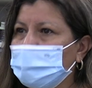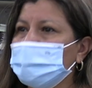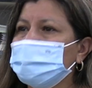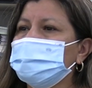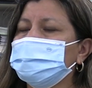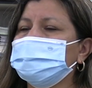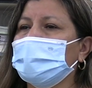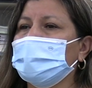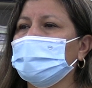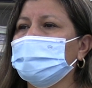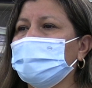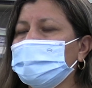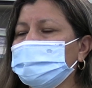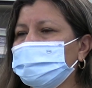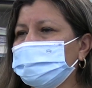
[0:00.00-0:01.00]
You talk
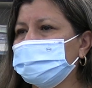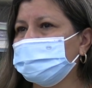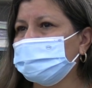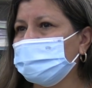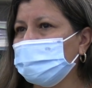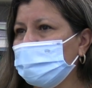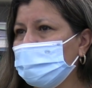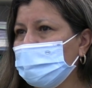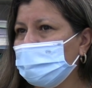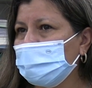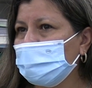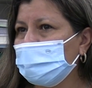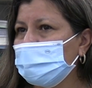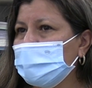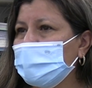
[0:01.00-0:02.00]
about your
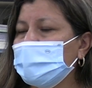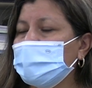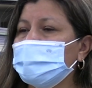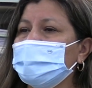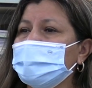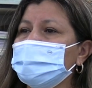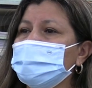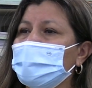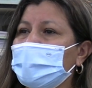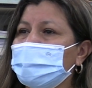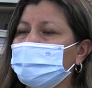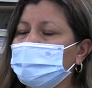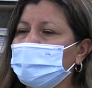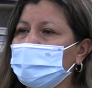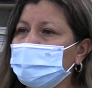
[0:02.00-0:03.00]
school, then you
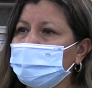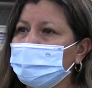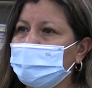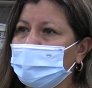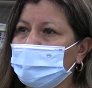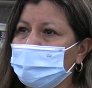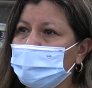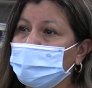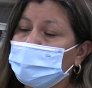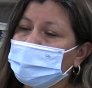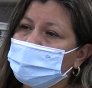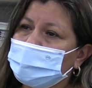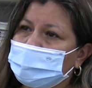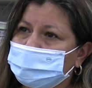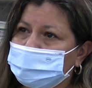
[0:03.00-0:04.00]
have another area where
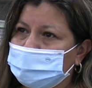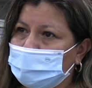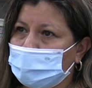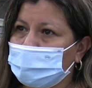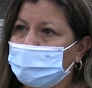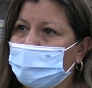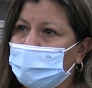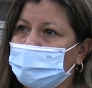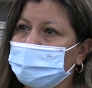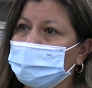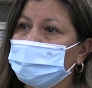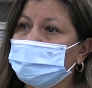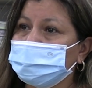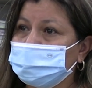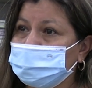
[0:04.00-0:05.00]
you get to talk
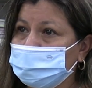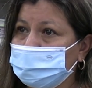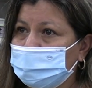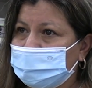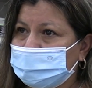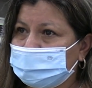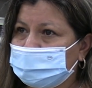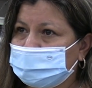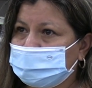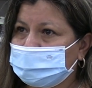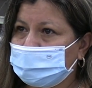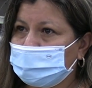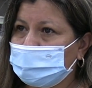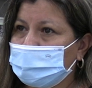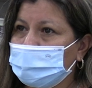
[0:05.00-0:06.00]
about your students,
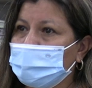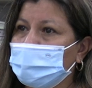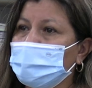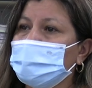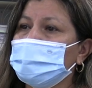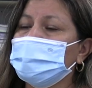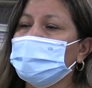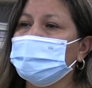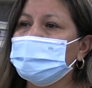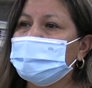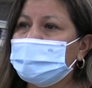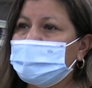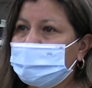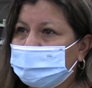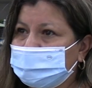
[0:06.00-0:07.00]
their
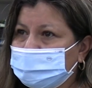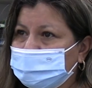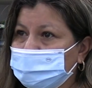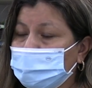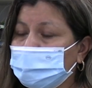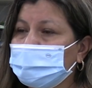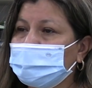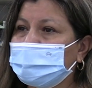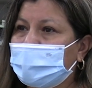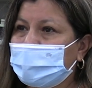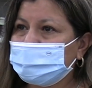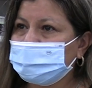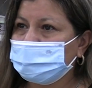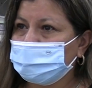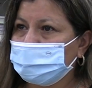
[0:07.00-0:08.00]
needs, your
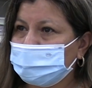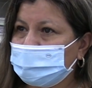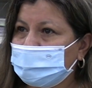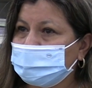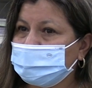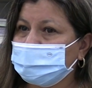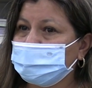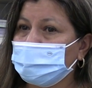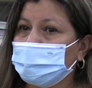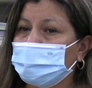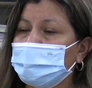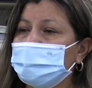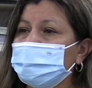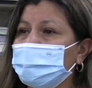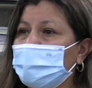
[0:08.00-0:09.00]
classroom needs,
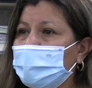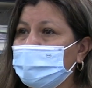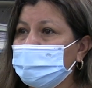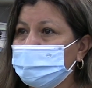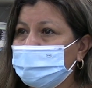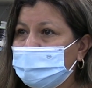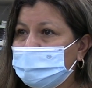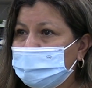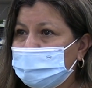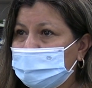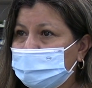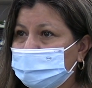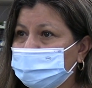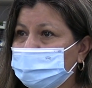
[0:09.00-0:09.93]
your environment needs,